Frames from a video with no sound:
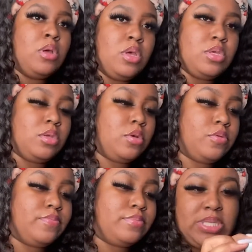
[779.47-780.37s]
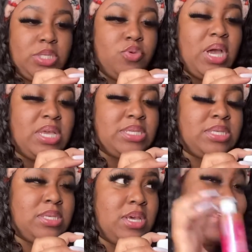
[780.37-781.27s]
you know, you
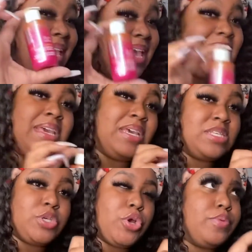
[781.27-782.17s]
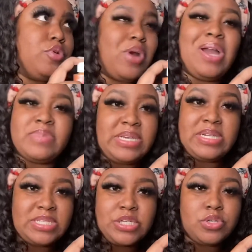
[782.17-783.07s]
guys can get a serum. You don't have to get a
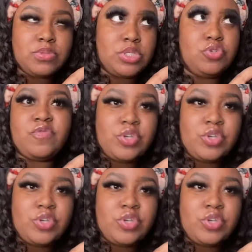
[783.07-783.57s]
serum to use for your